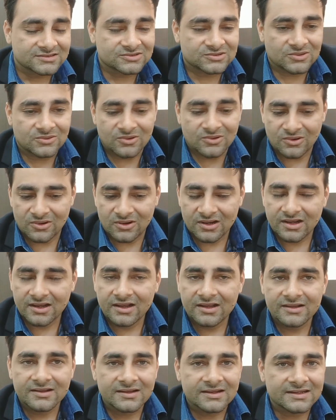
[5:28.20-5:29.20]
So
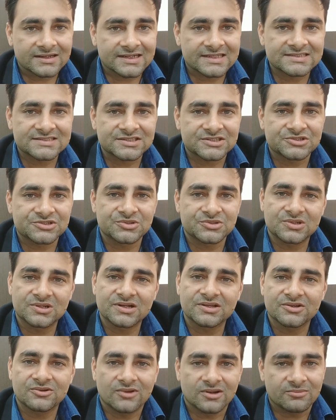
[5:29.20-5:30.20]
rest
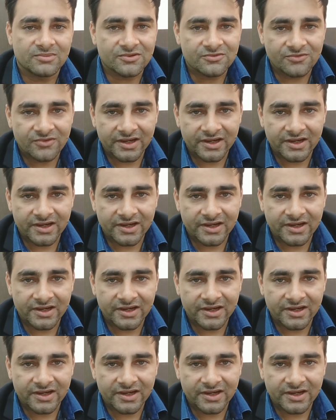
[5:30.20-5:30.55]
assured, you will be